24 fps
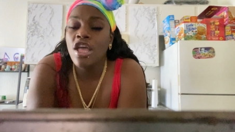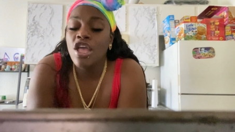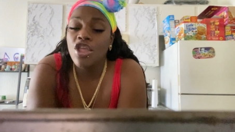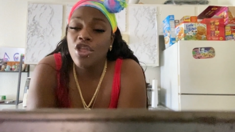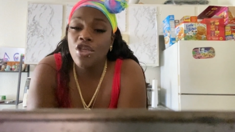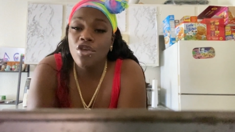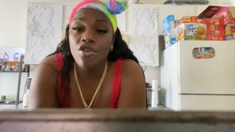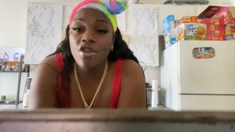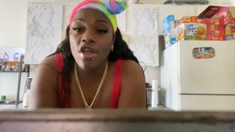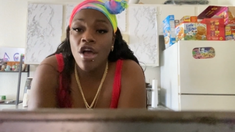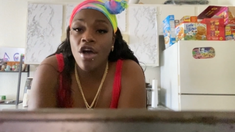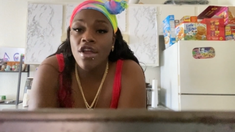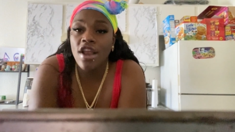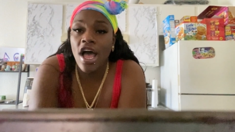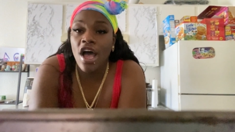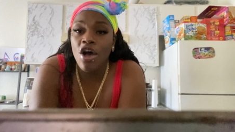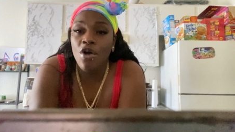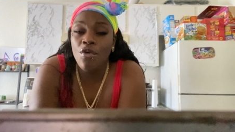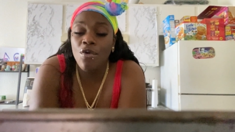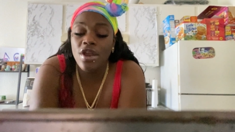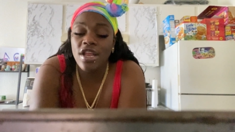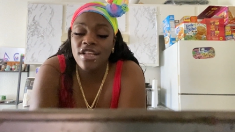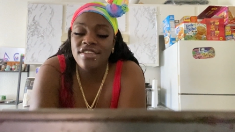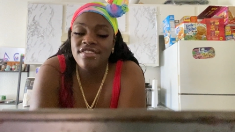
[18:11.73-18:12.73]
You know, and I
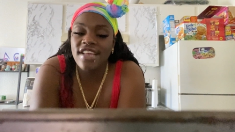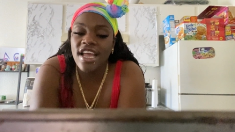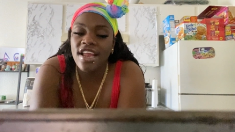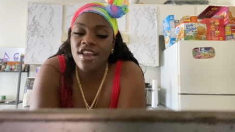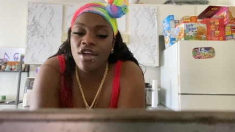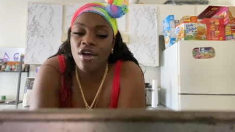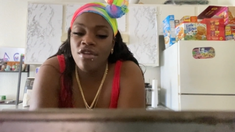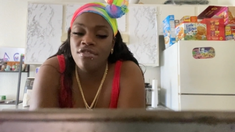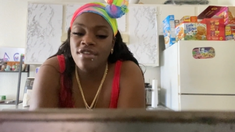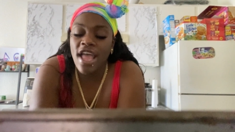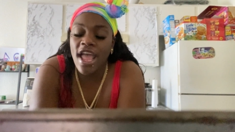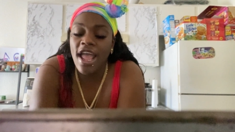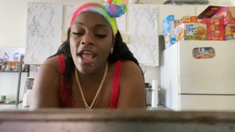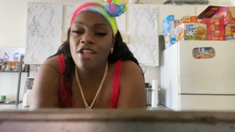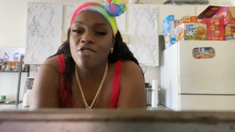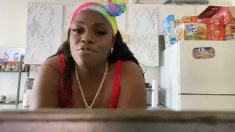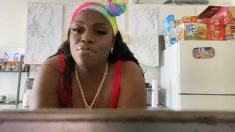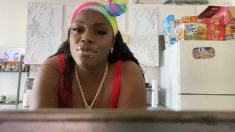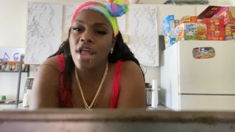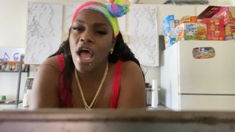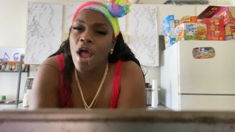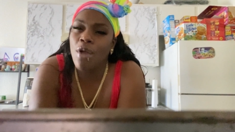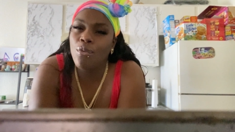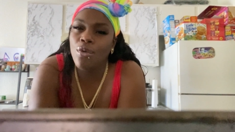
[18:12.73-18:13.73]
don't want to say no names,
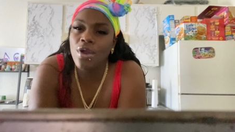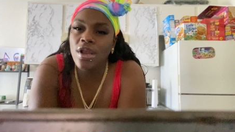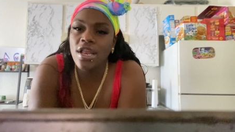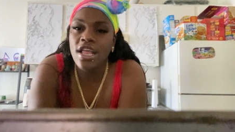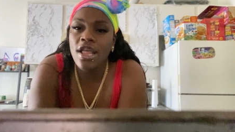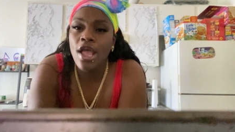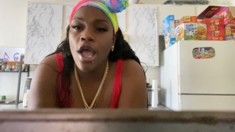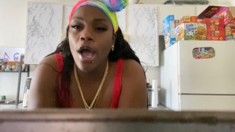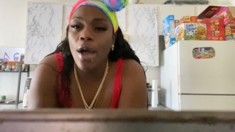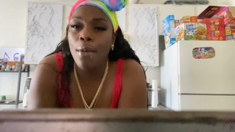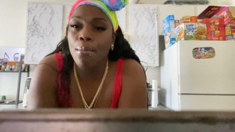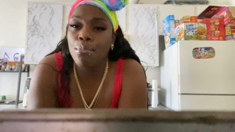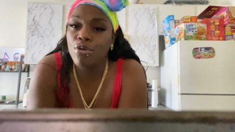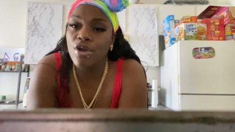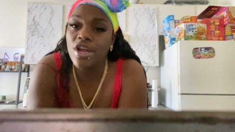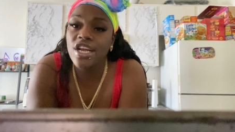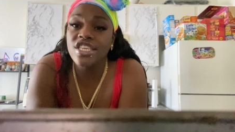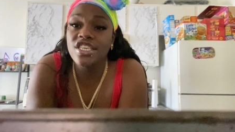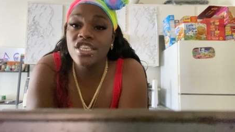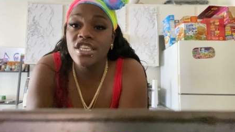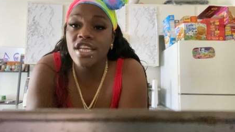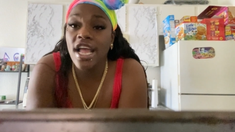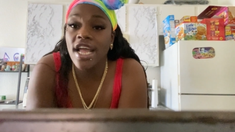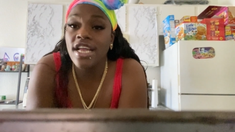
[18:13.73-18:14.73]
but I really
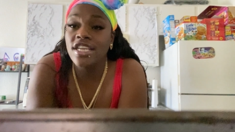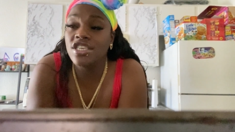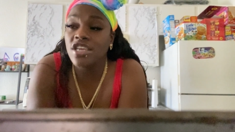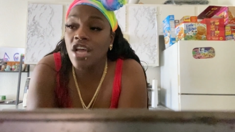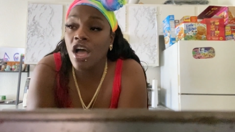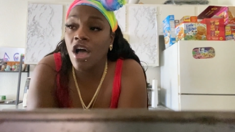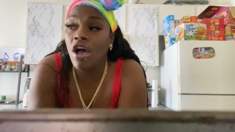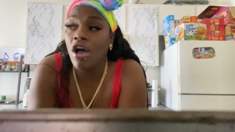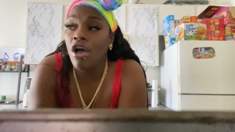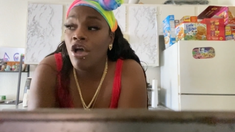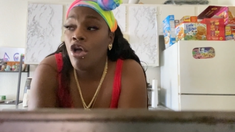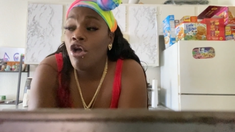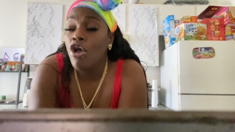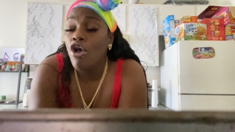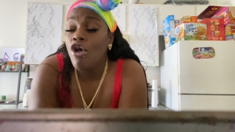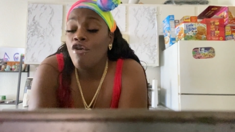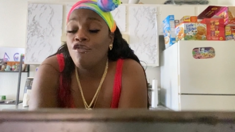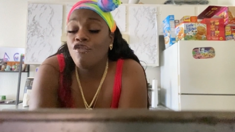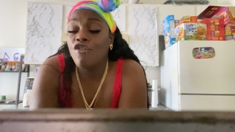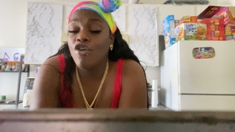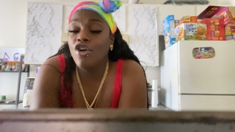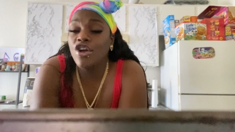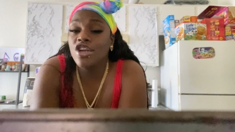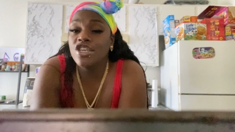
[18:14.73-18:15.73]
appreciate y'all
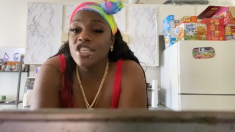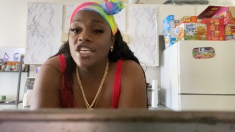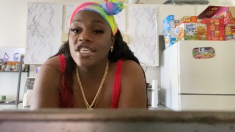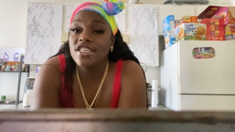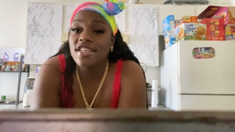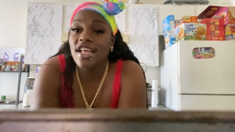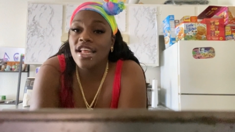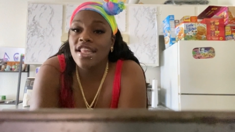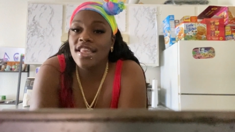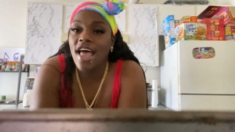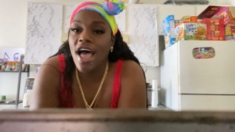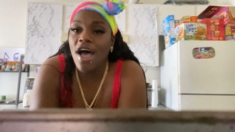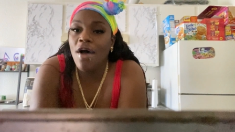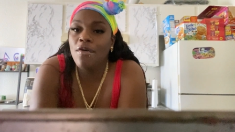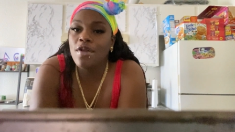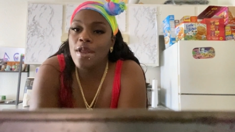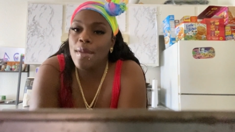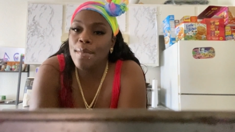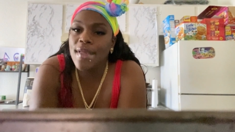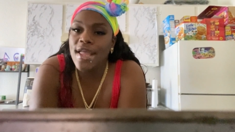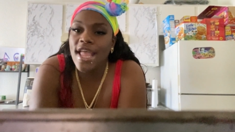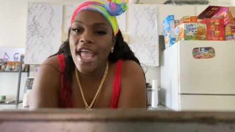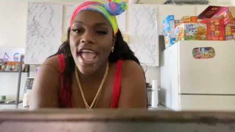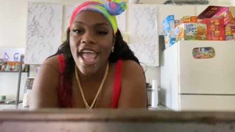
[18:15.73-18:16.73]
for just allowing
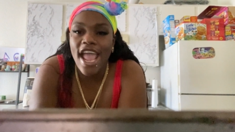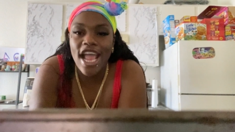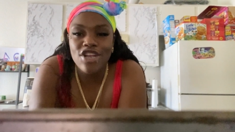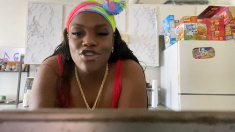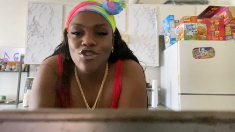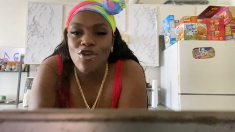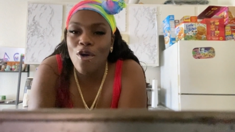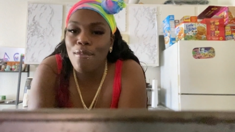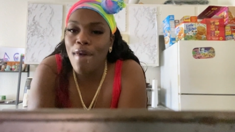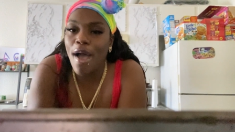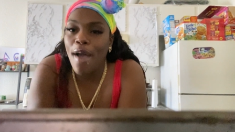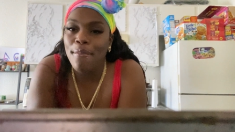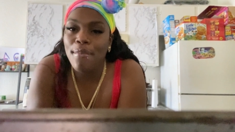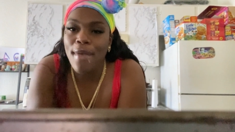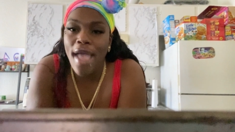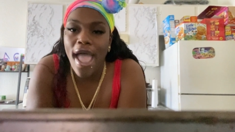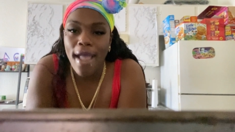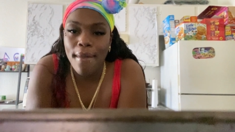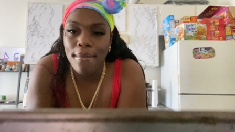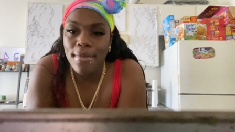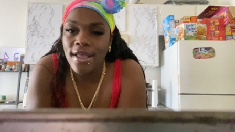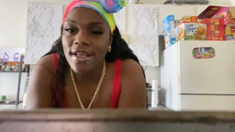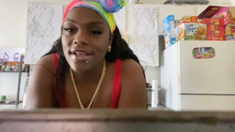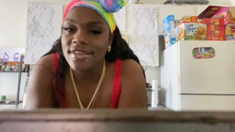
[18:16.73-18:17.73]
to be an angel on my
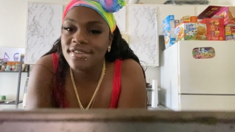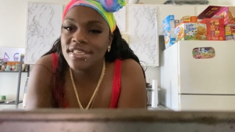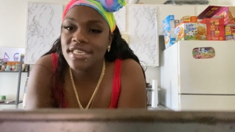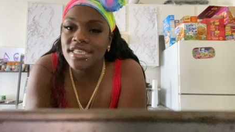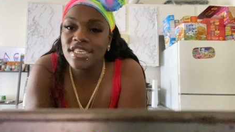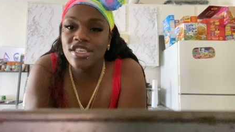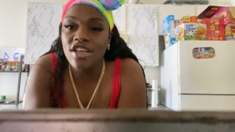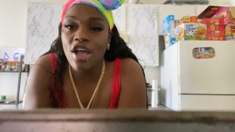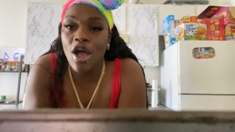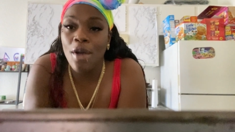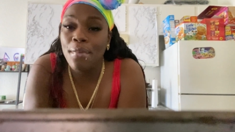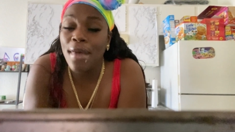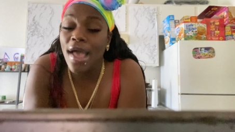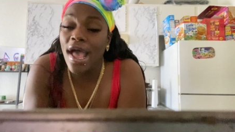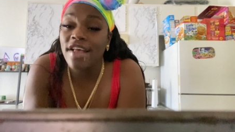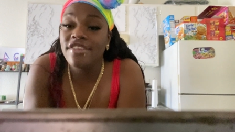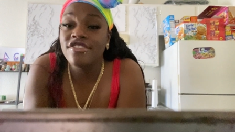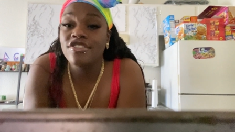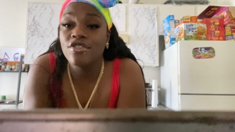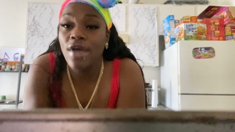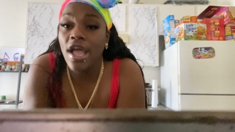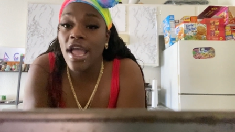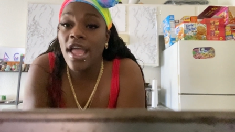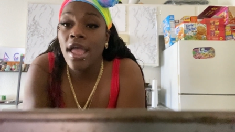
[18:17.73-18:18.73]
back because since y'all
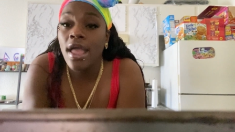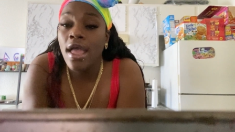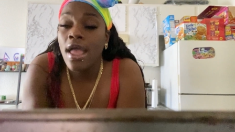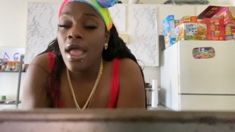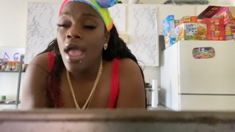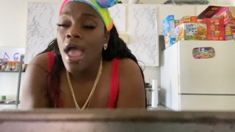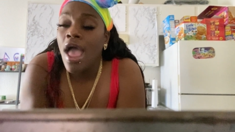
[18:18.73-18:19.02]
passed away,